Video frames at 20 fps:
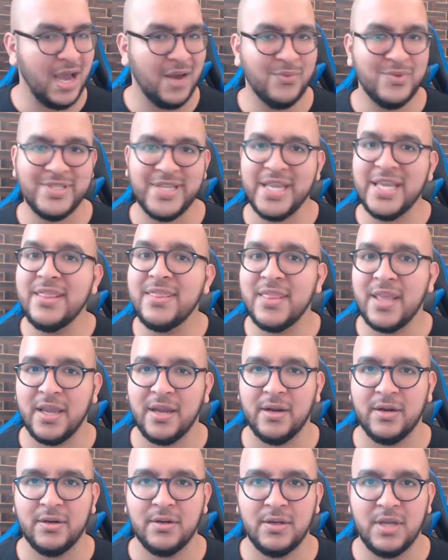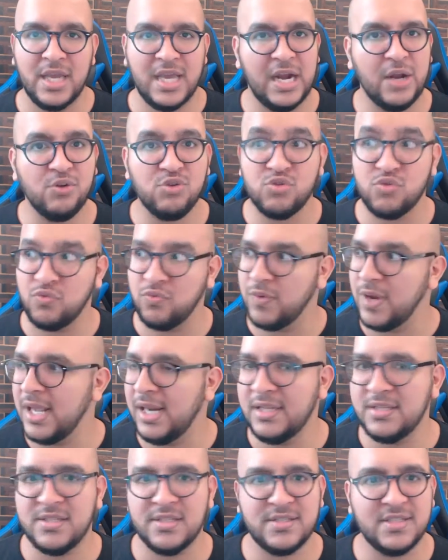I was in there, and I was
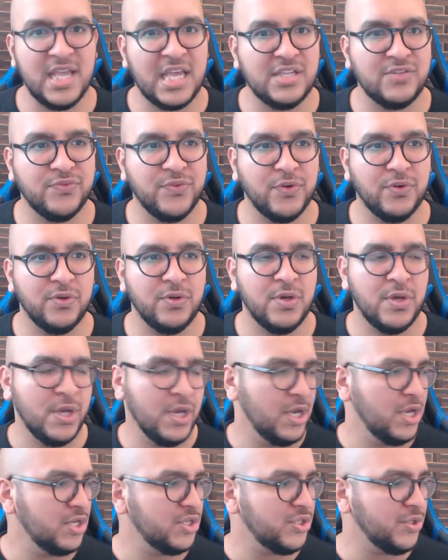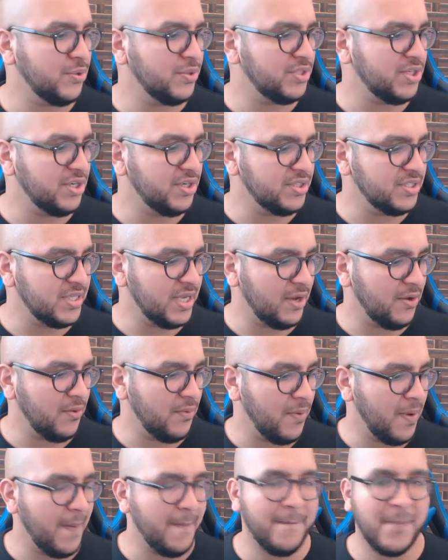really successful. So it turns
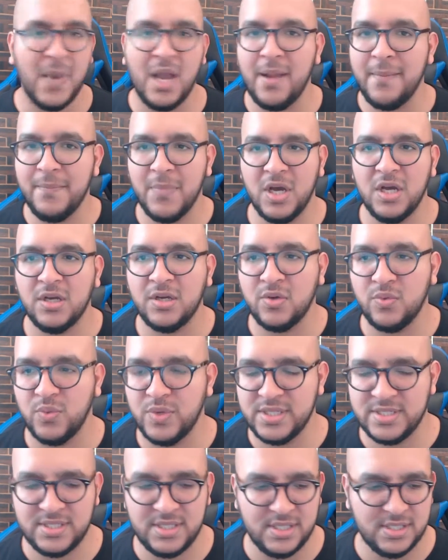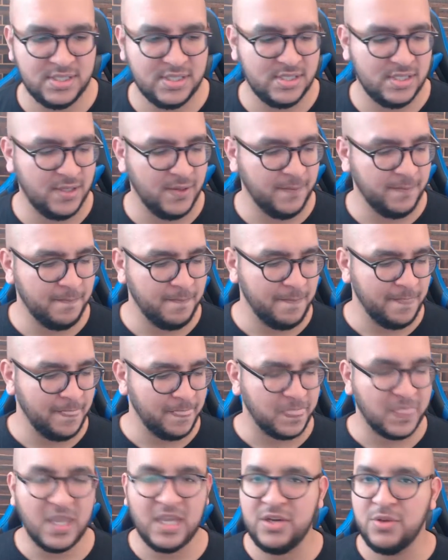out my monk was this,
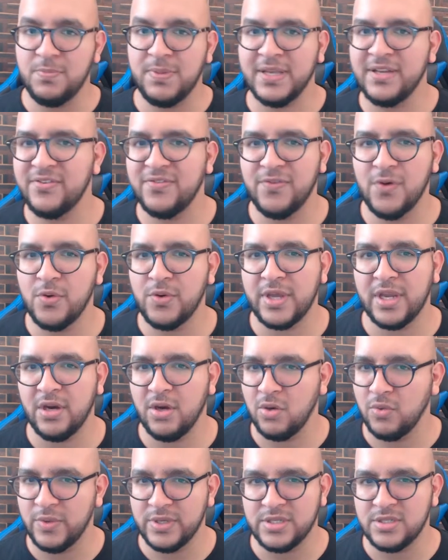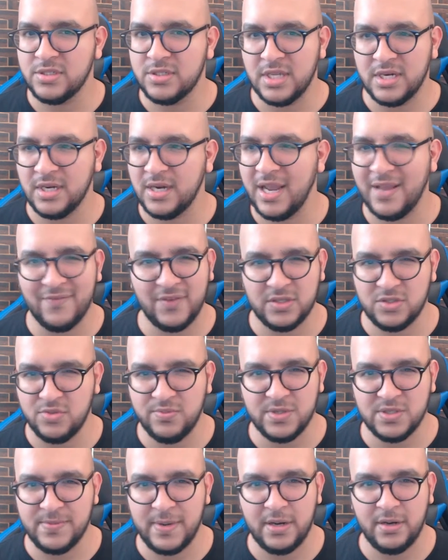and he played a folk hero, which didn't have like
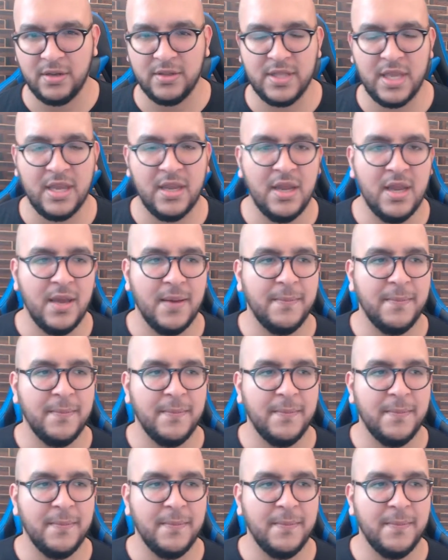too much bearing on that.